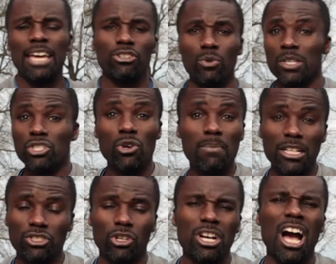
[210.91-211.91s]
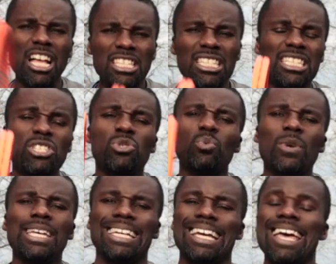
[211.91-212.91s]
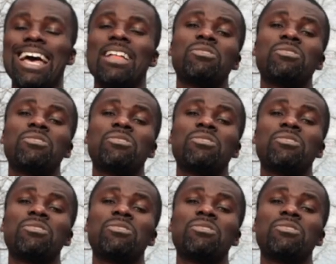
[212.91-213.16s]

and doing so much, they're constantly swinging,